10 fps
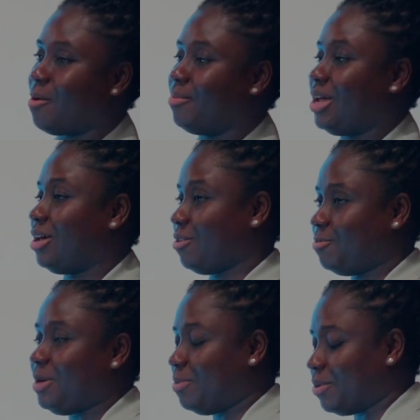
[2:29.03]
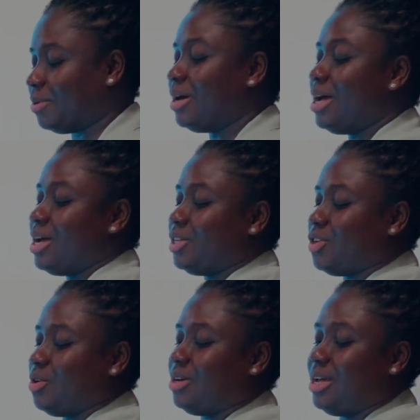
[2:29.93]
from a lot of people.
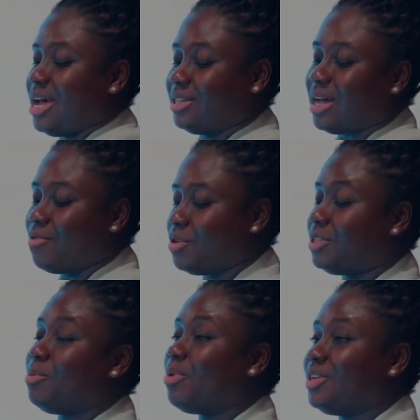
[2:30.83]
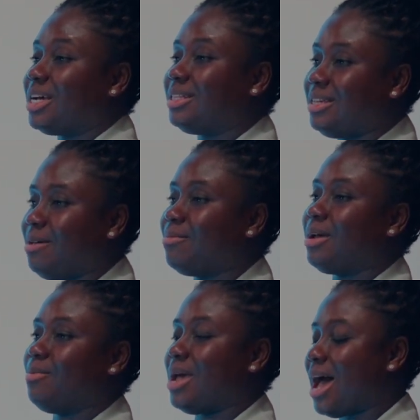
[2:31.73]
So here's our hosting project
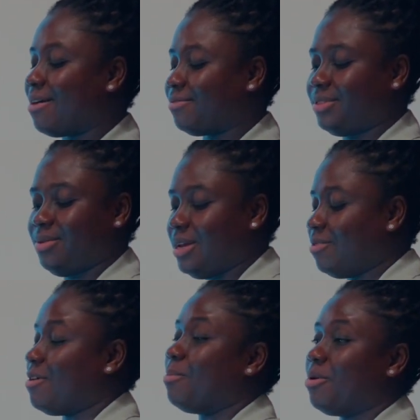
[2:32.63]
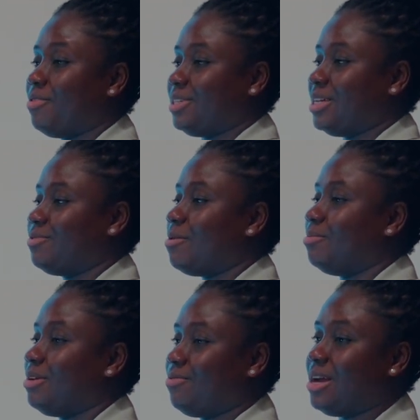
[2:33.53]
team, and we have 3 different professors
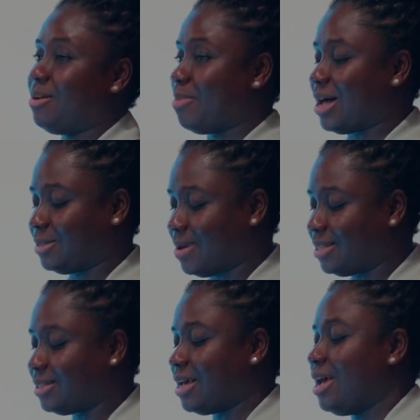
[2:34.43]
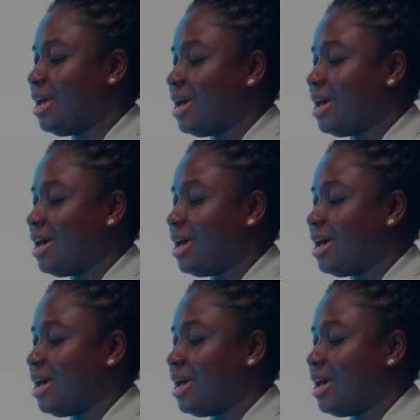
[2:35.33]
from different departments